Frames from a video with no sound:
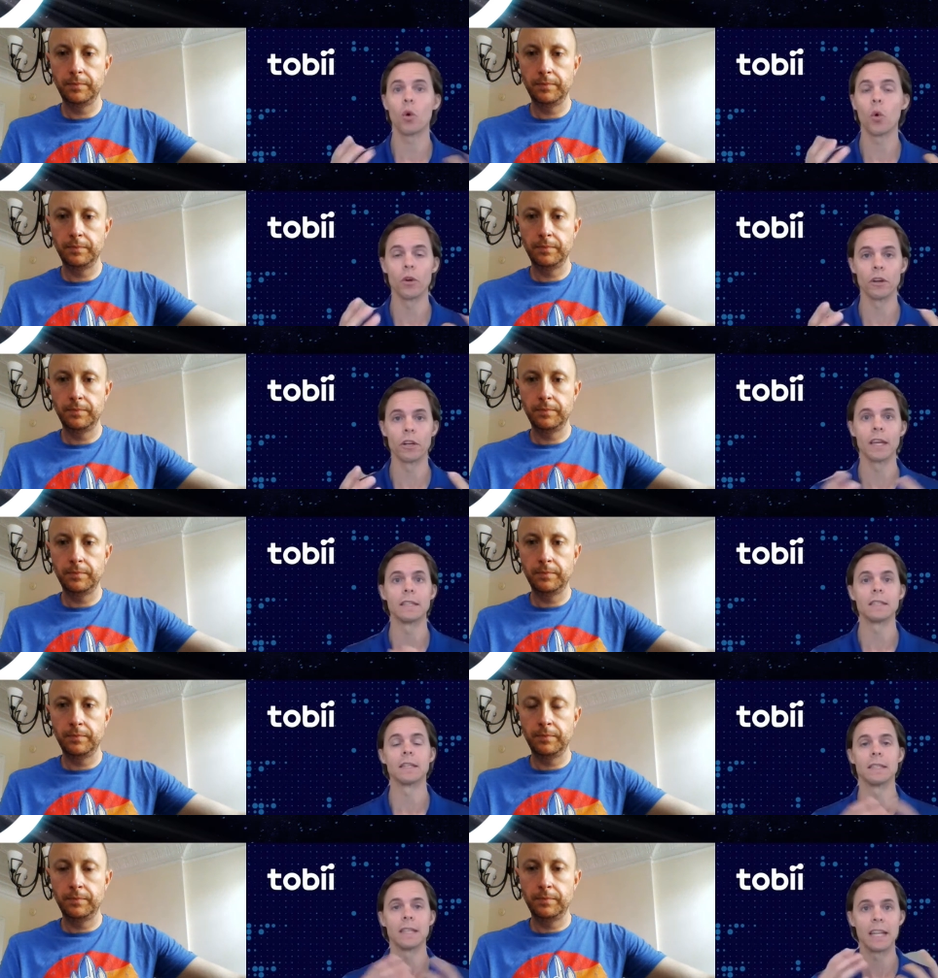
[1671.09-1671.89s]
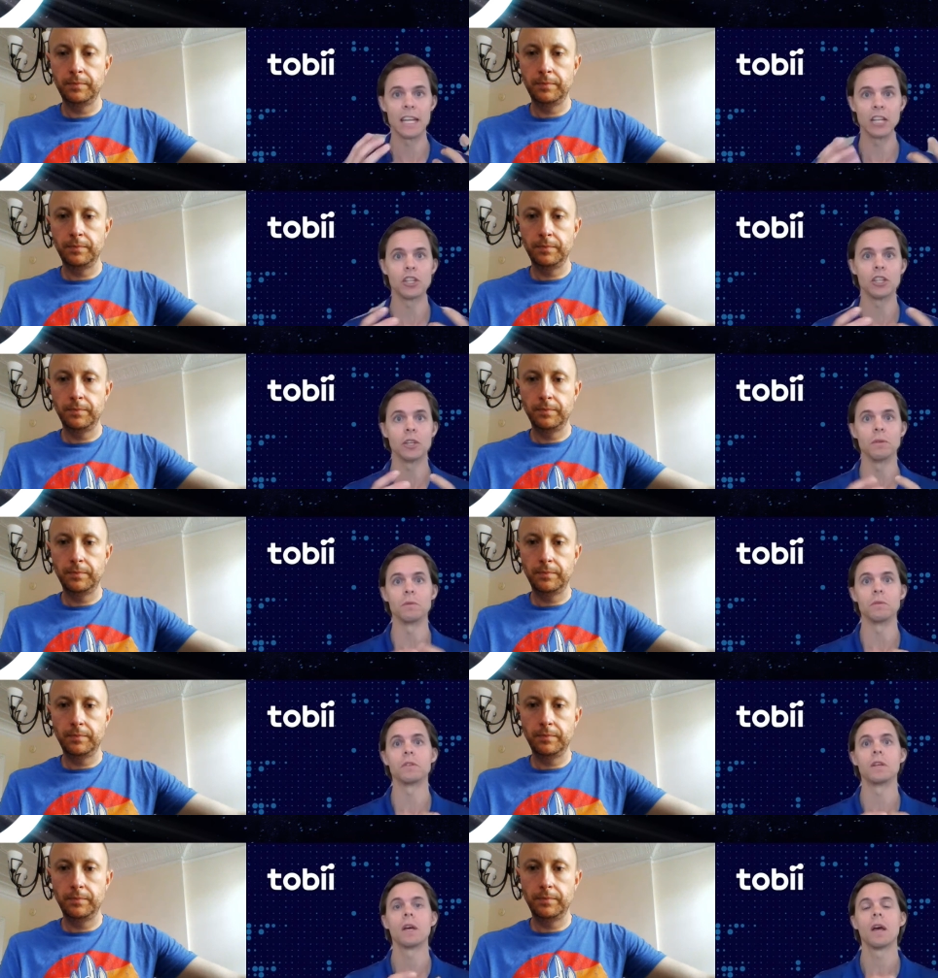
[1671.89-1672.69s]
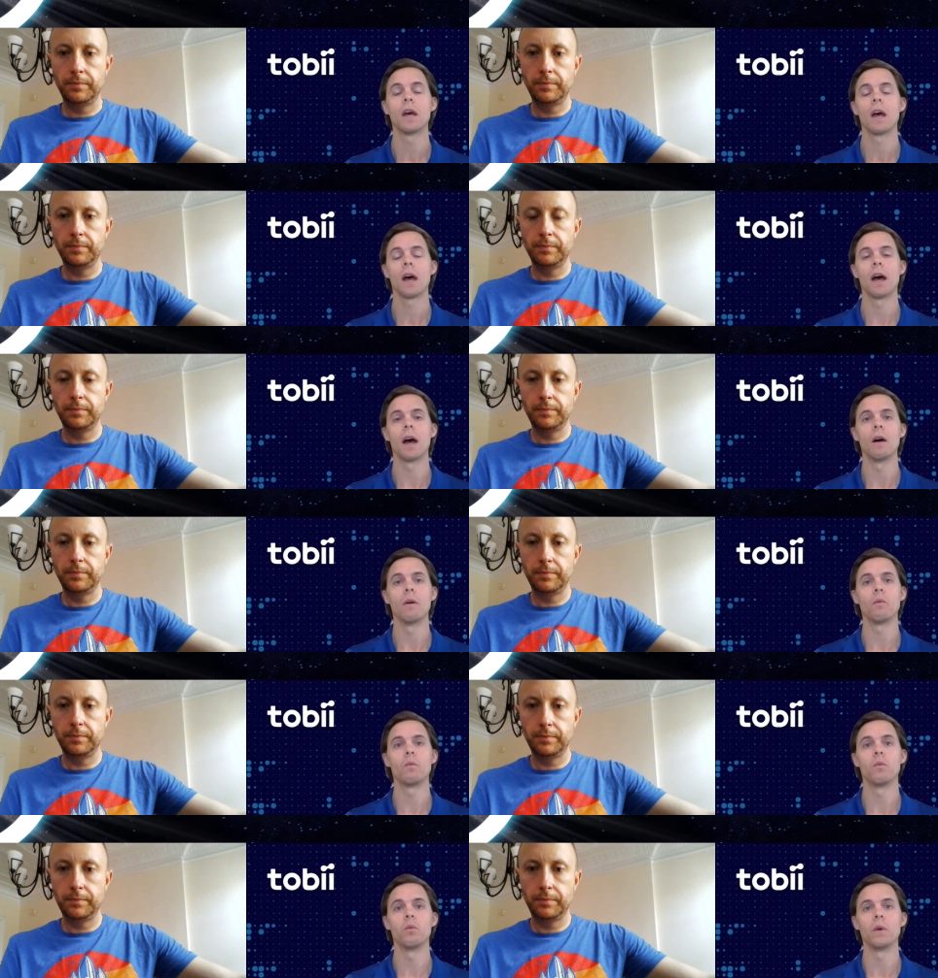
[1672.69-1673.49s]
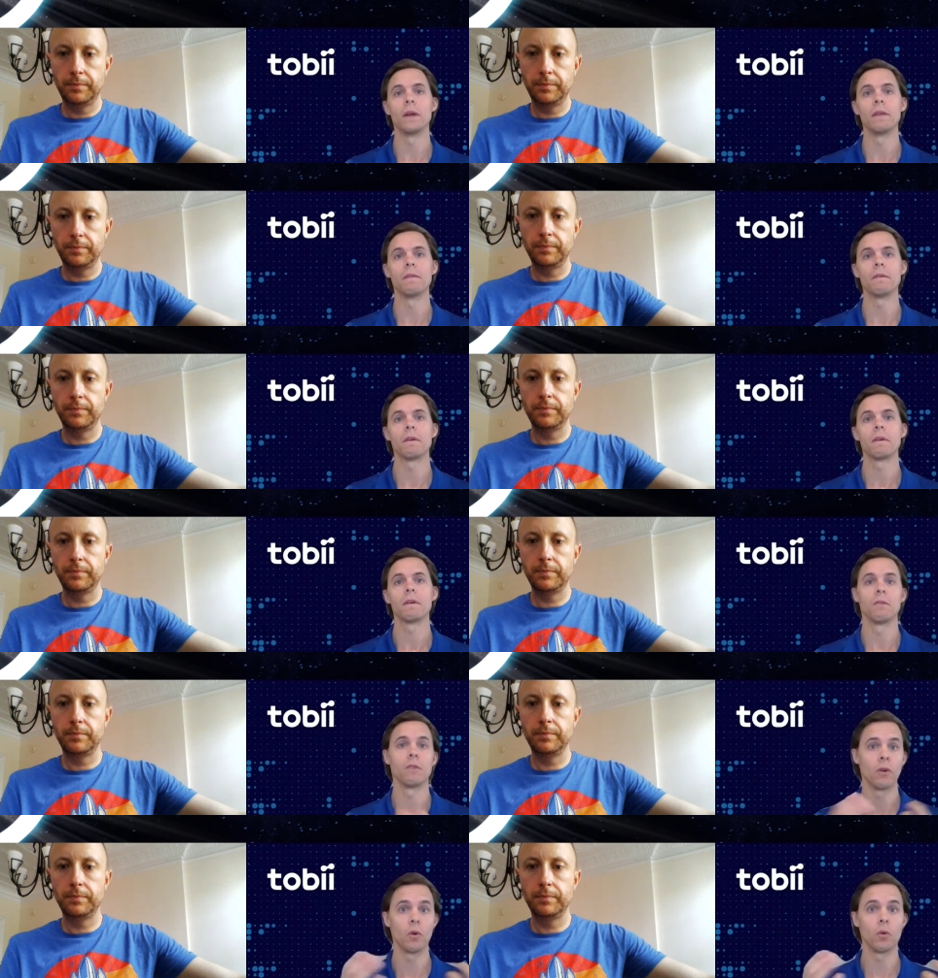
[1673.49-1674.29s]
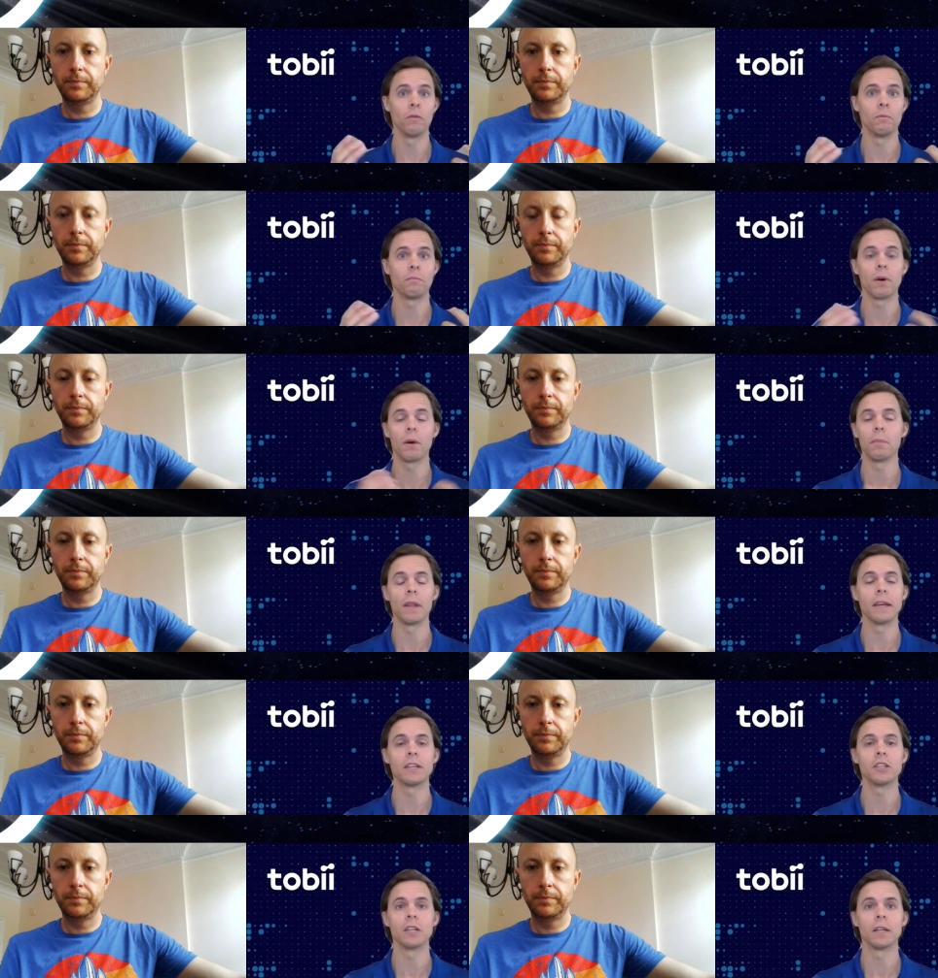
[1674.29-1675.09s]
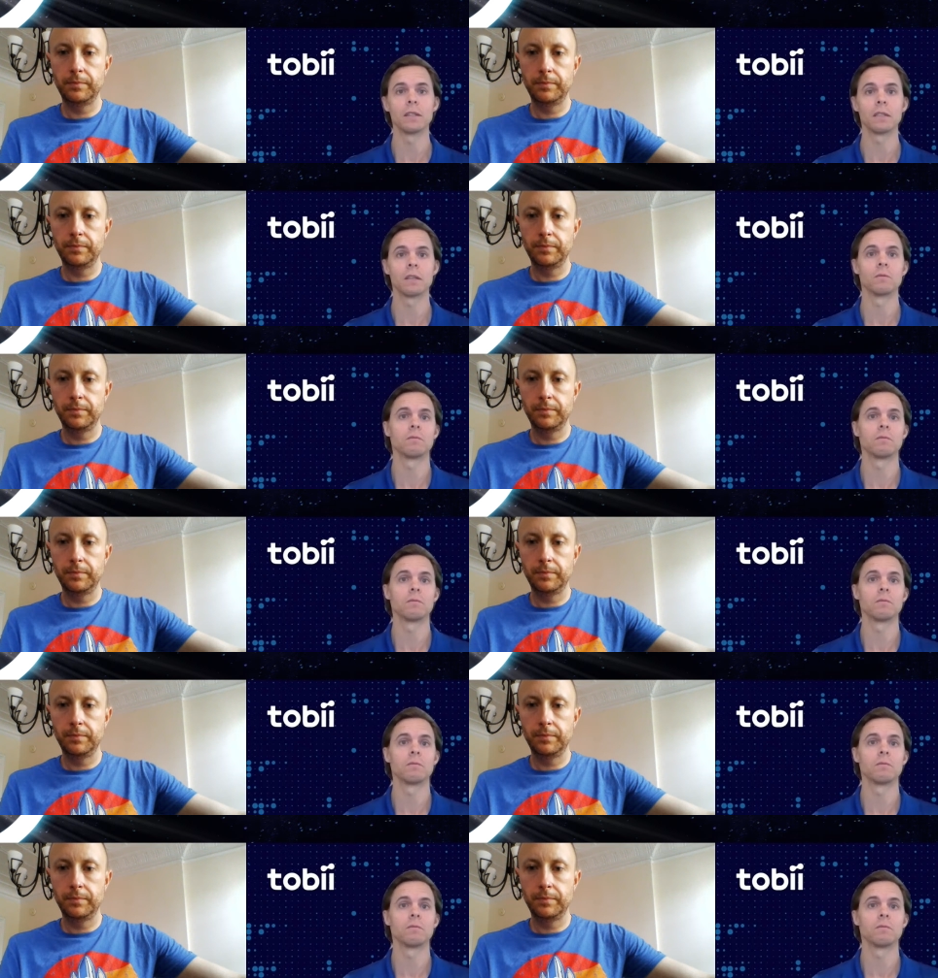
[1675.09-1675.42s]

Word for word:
Speaker 1: corner cases and issues uh, with the whole population.